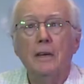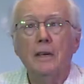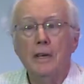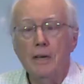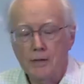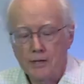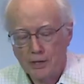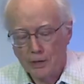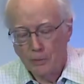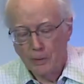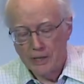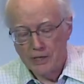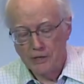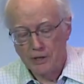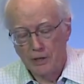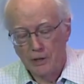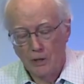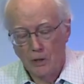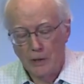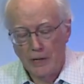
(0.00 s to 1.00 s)
here's the
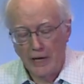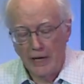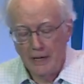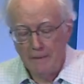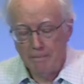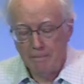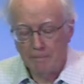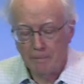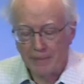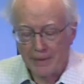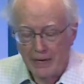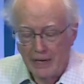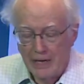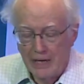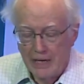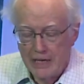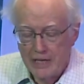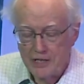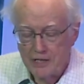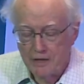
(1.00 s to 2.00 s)
question, okay?
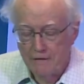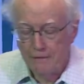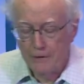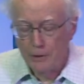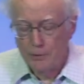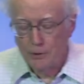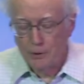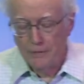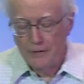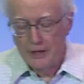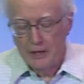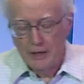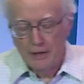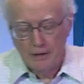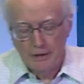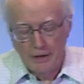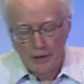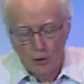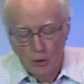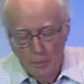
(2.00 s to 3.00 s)
Is the future of the
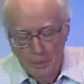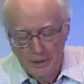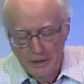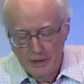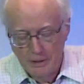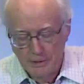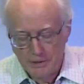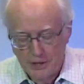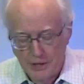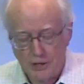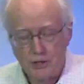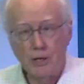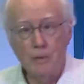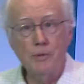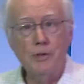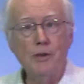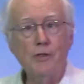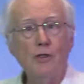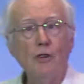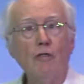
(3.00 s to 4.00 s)
internet open
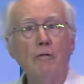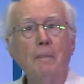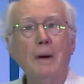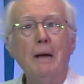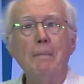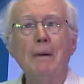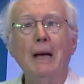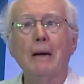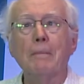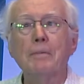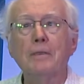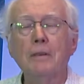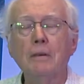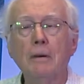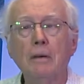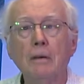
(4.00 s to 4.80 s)
ecosystems or stovepipe apps?